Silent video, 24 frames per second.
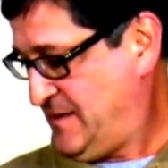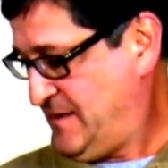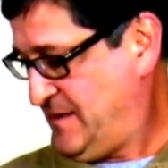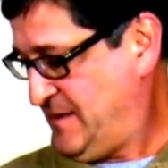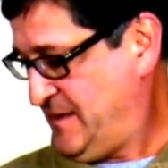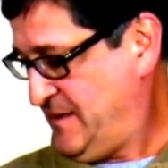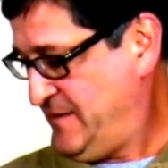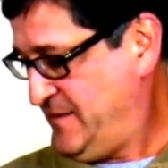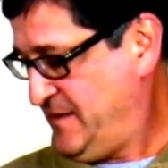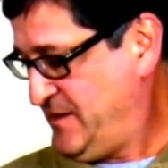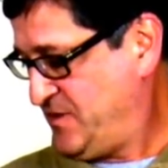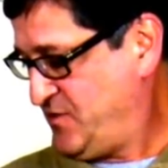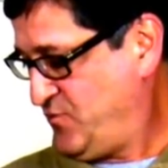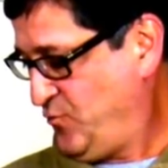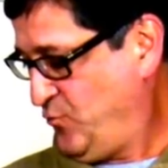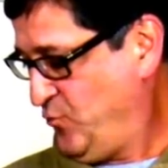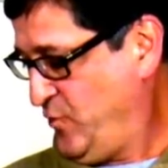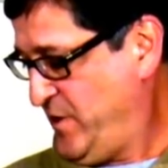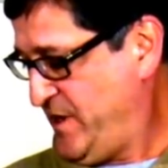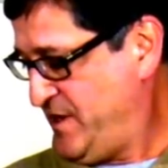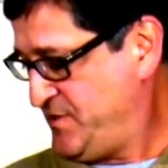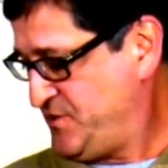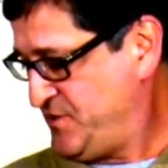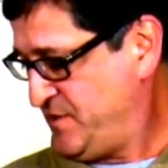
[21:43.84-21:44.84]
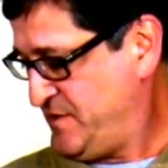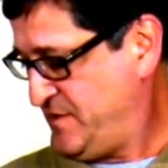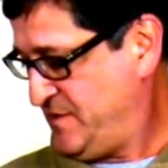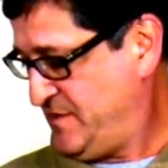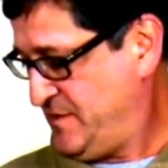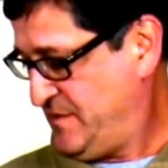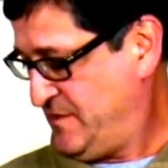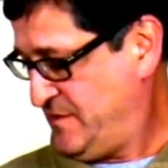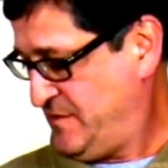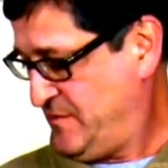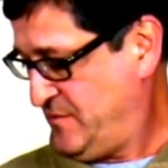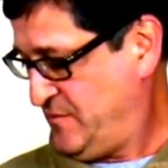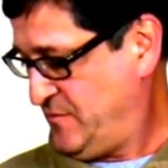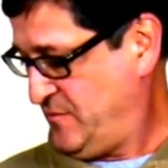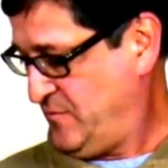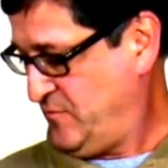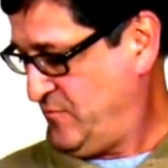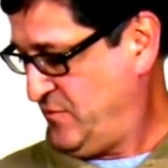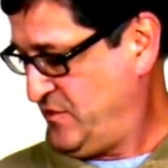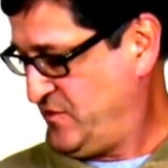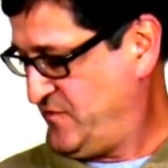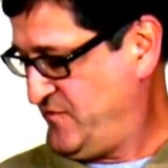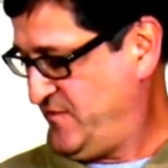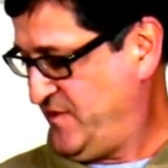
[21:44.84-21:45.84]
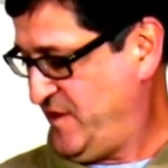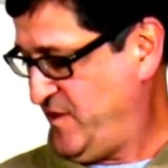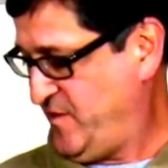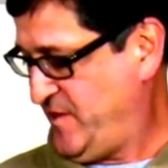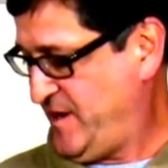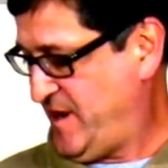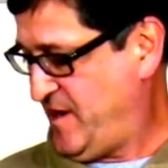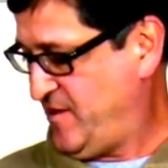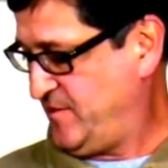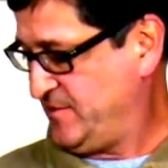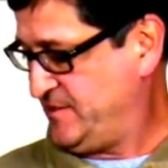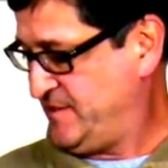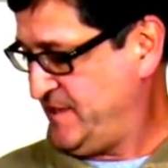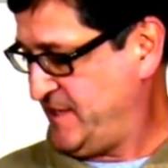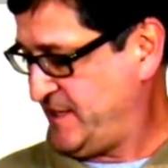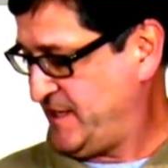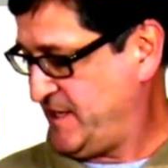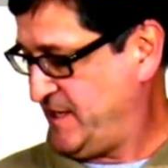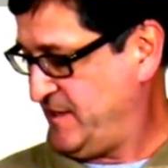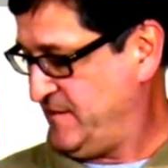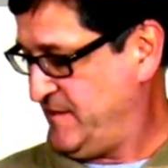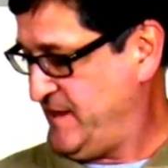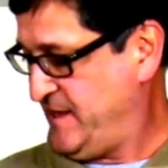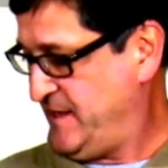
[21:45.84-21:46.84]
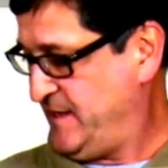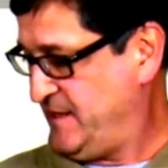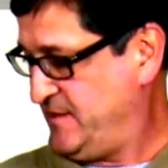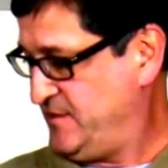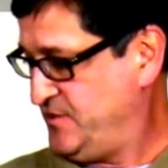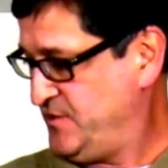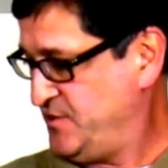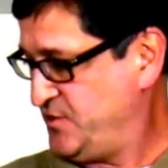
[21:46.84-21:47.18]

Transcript: And its wrist was very articulated,